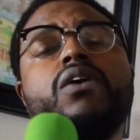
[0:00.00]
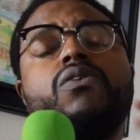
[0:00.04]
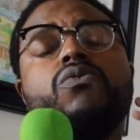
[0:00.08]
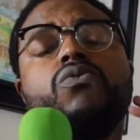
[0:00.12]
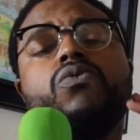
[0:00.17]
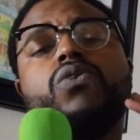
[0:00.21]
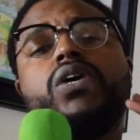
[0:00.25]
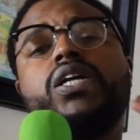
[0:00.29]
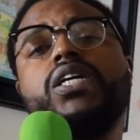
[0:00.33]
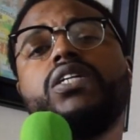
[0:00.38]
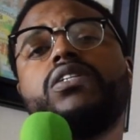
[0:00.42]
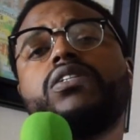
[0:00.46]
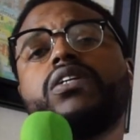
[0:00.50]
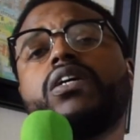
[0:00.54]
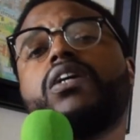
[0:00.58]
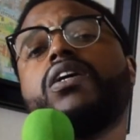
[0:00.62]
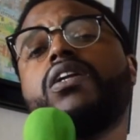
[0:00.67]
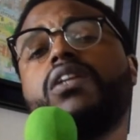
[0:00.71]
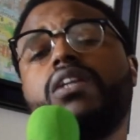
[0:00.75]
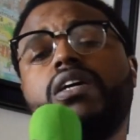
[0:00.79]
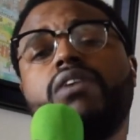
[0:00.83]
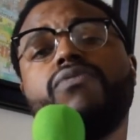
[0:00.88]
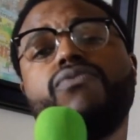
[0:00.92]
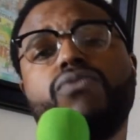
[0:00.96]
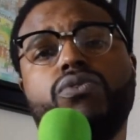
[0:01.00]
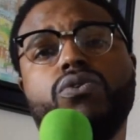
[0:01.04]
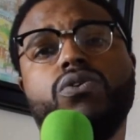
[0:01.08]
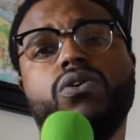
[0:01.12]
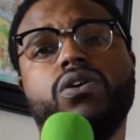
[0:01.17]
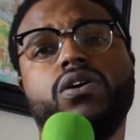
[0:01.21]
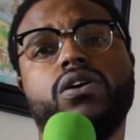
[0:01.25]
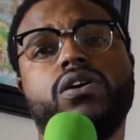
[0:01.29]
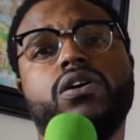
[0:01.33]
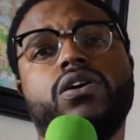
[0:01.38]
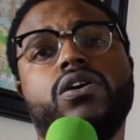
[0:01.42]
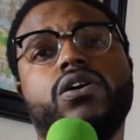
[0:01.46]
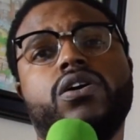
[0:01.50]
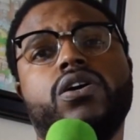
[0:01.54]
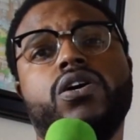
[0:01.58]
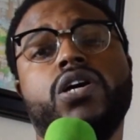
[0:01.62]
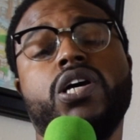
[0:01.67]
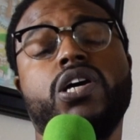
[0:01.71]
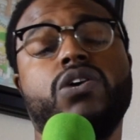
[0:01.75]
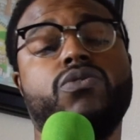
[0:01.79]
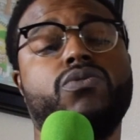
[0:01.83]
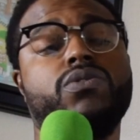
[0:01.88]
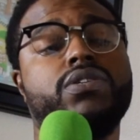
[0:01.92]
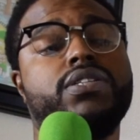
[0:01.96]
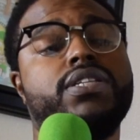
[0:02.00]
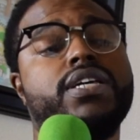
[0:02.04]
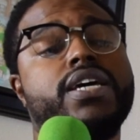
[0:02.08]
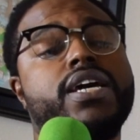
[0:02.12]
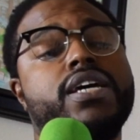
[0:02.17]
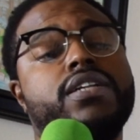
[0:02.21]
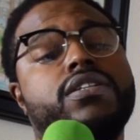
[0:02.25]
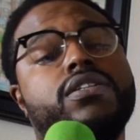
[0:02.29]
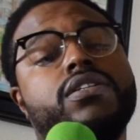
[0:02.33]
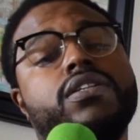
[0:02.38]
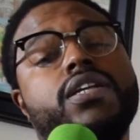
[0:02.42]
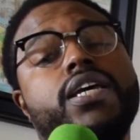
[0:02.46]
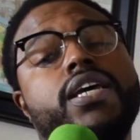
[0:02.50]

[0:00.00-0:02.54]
What he took a knee for was that